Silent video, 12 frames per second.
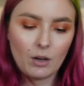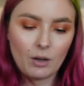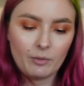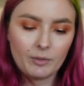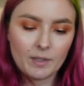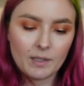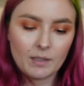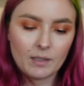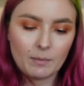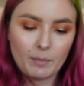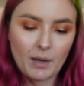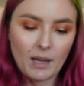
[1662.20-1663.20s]
offers
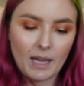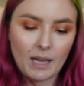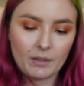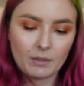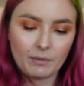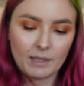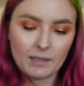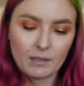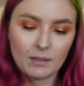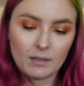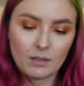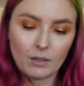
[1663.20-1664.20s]
to buy out the
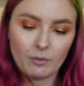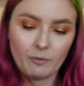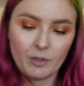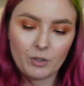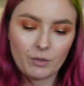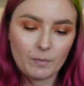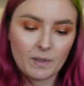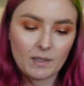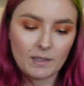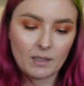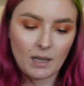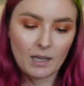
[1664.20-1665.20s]
residents of Vishram
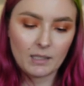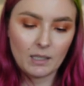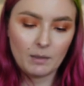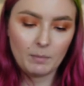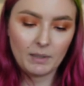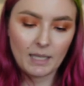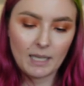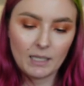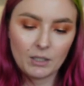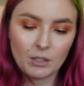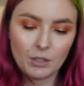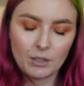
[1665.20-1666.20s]
Society,
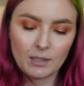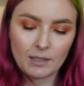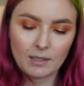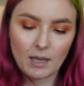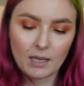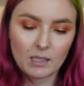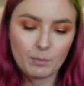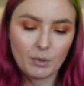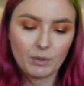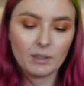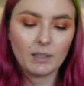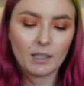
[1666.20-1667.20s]
planning to use the site to
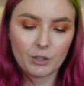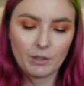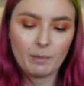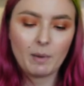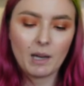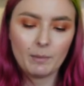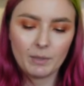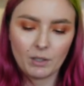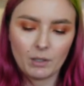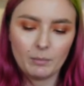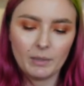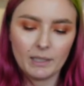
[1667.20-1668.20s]
build a luxury apartment
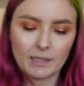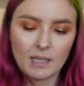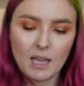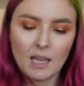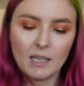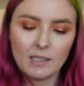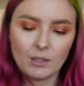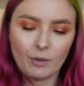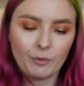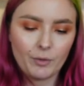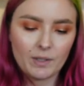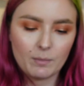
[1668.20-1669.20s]
complex, his
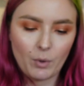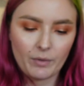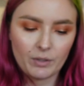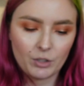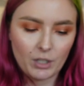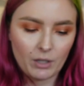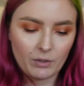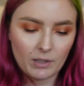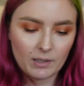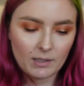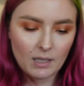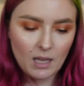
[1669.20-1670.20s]
offer is more than
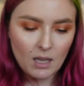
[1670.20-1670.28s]
generous.